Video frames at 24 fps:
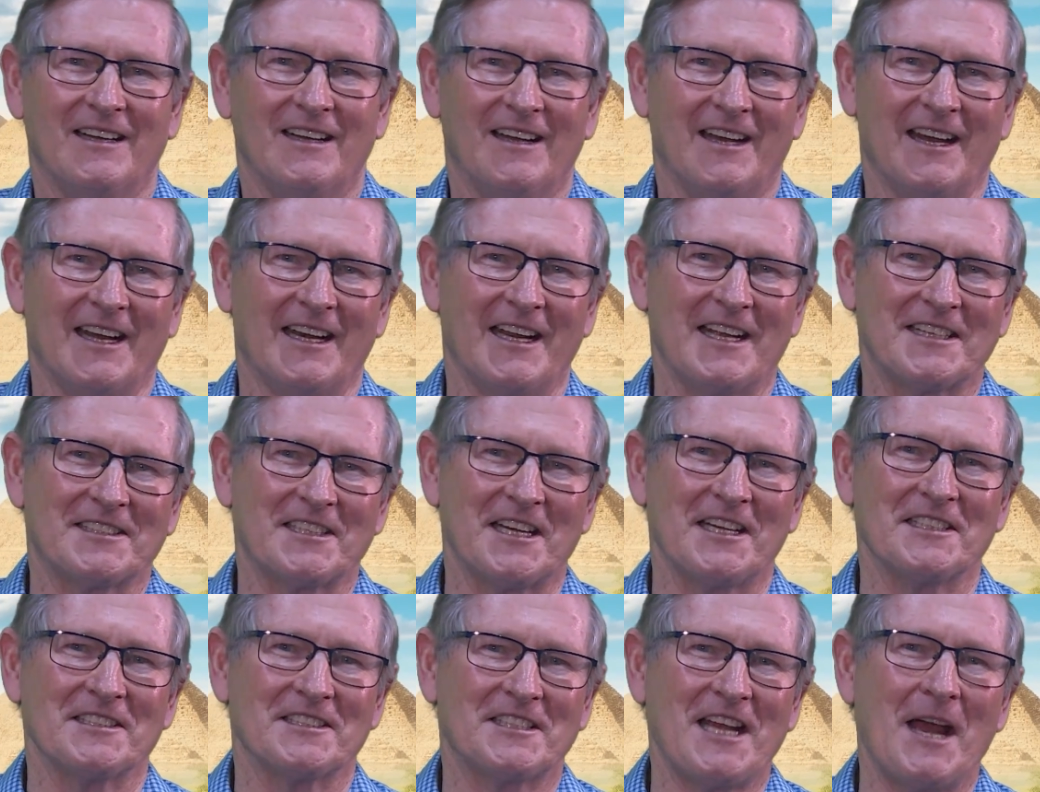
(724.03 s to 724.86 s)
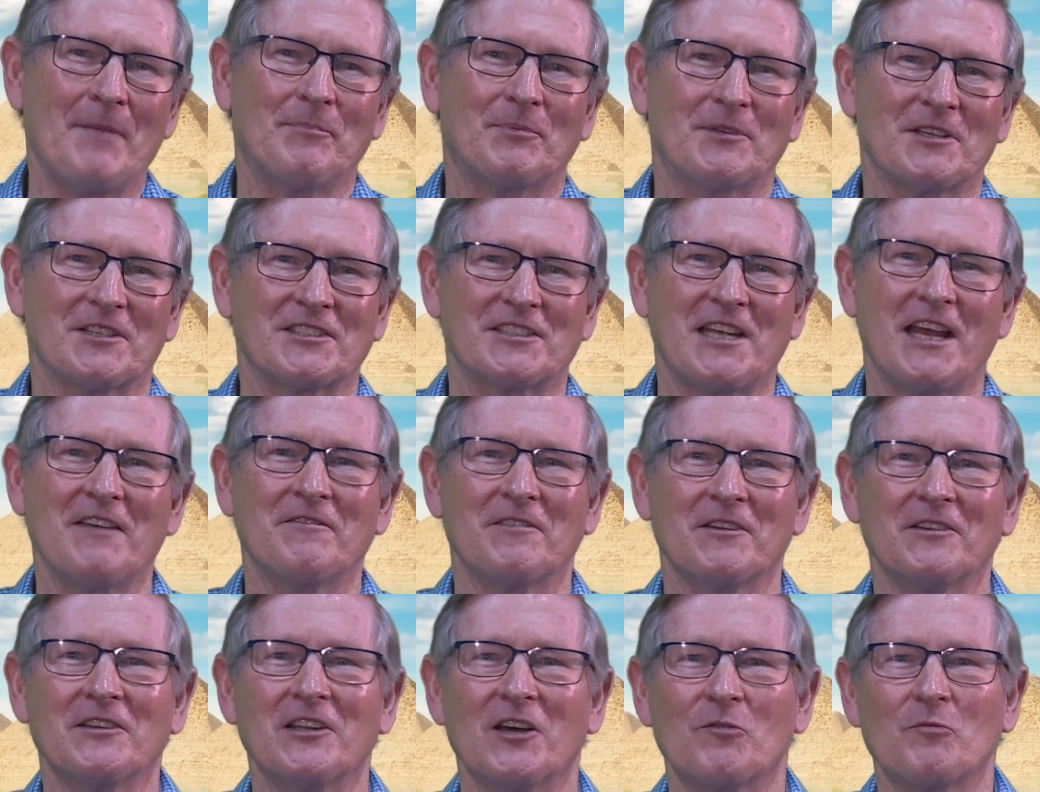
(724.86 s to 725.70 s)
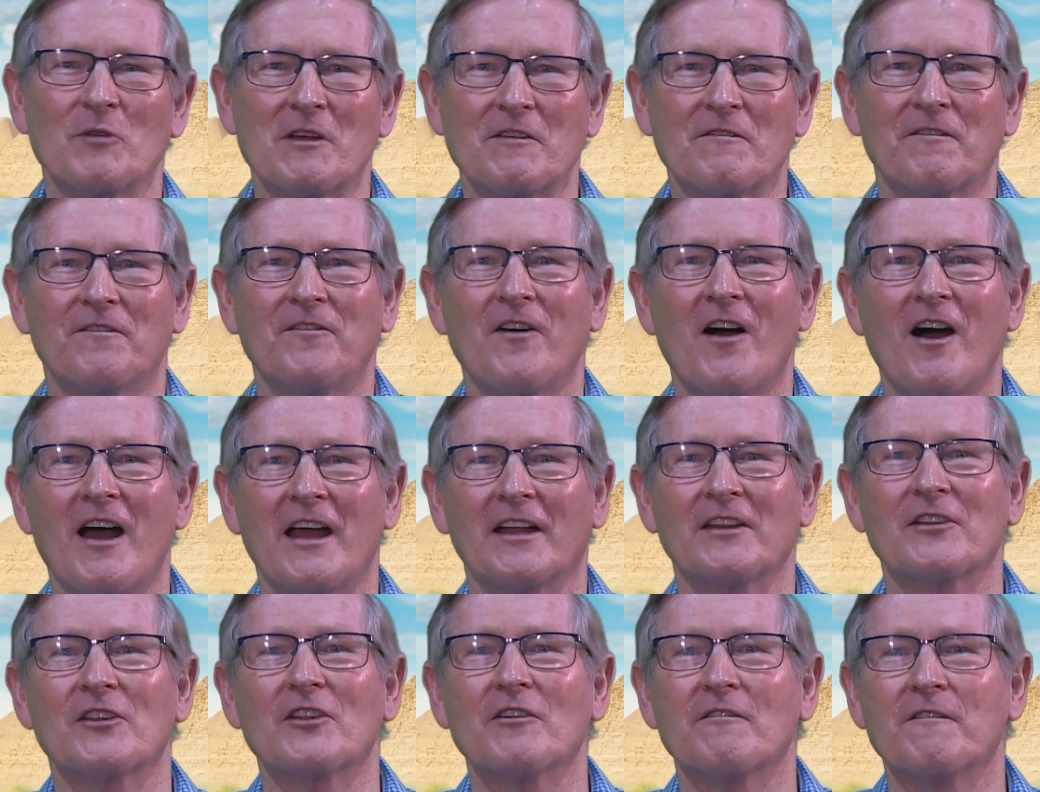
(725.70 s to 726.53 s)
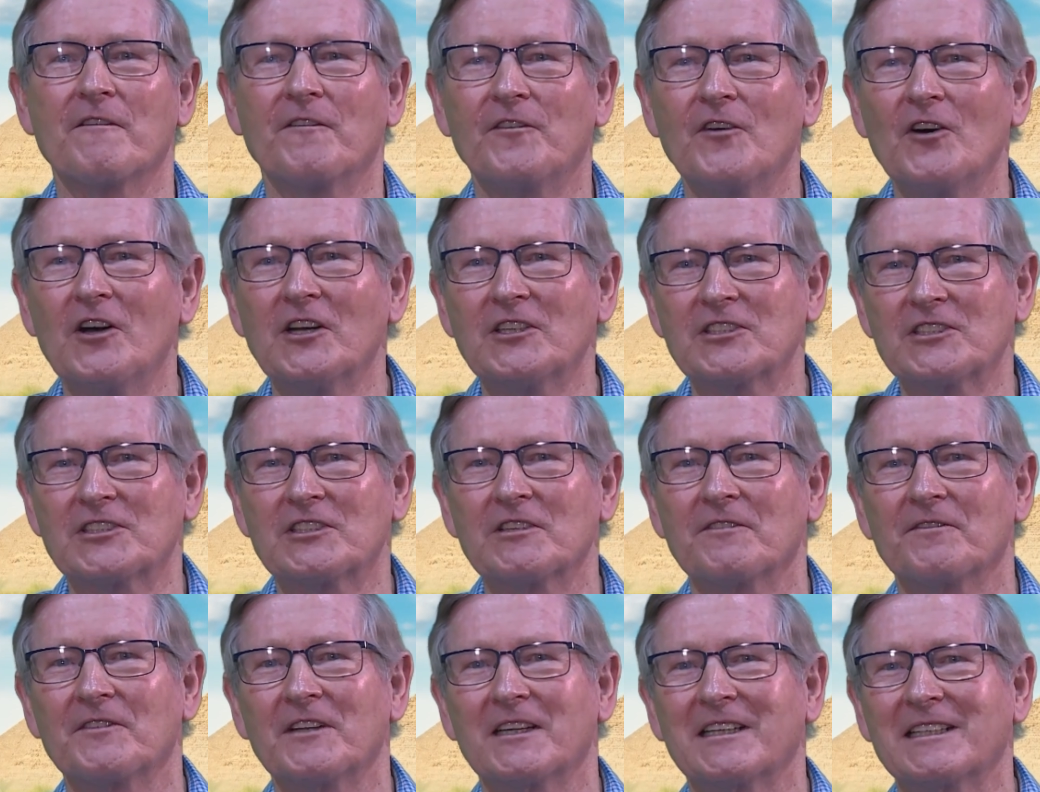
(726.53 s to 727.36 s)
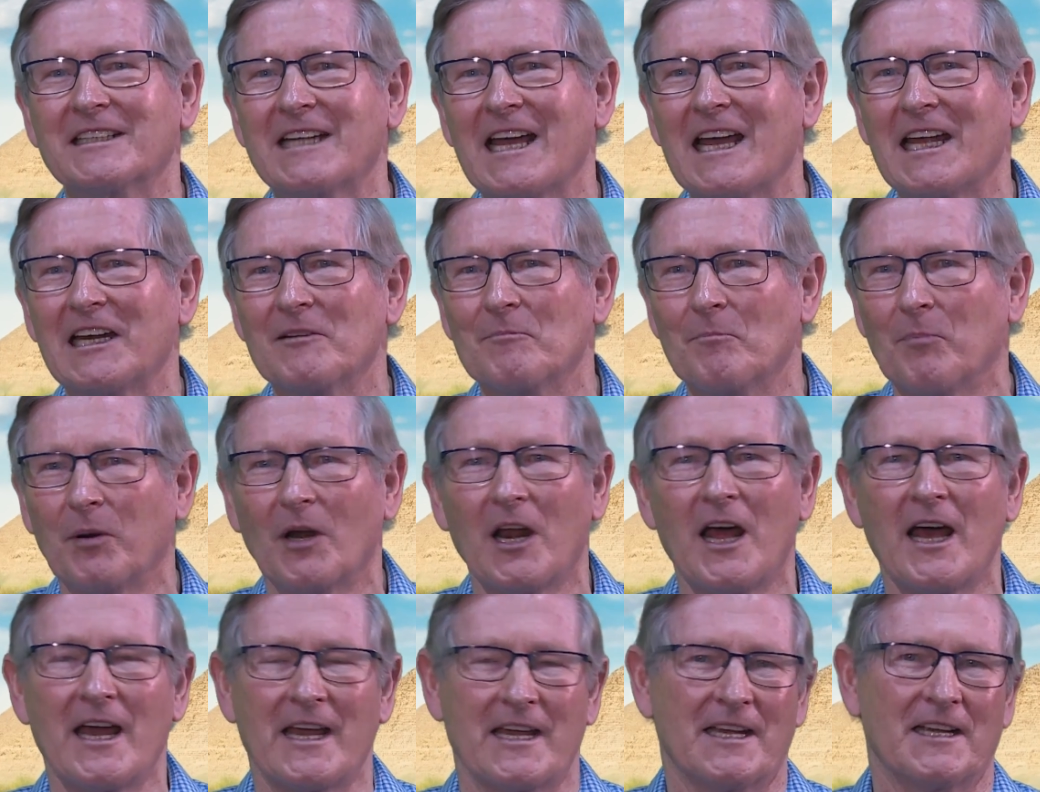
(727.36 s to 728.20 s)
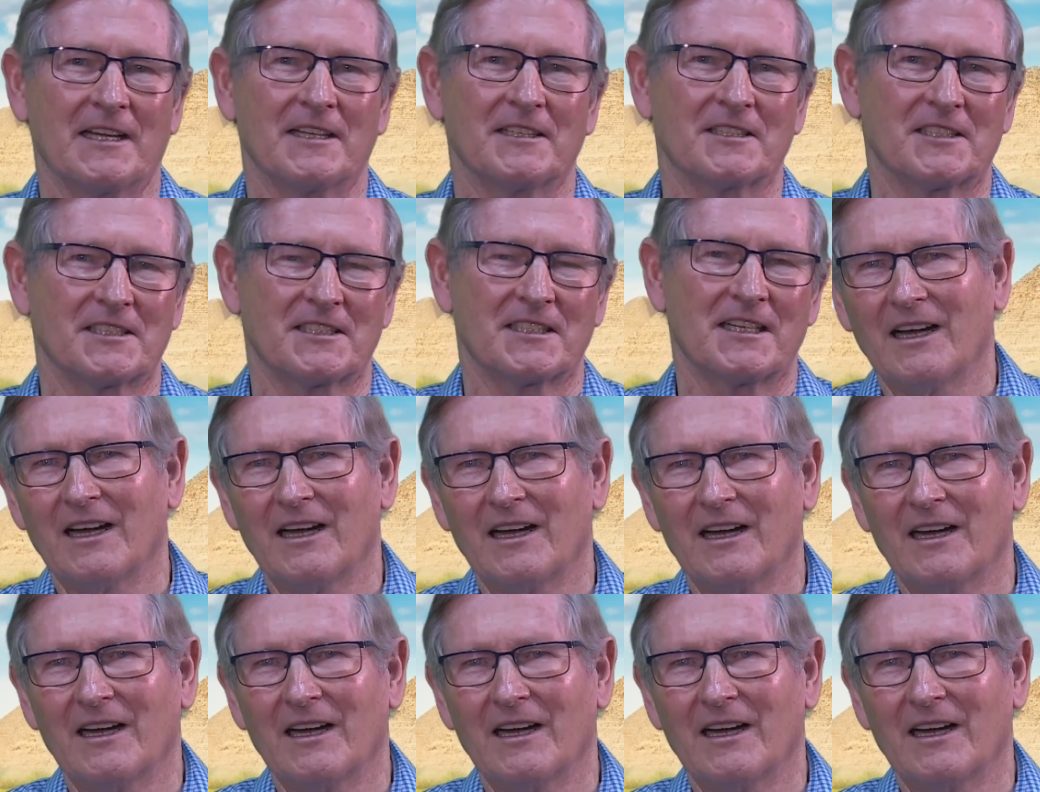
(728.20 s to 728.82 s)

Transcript: And it's in chapter 7 that we find the first of the 10 plagues,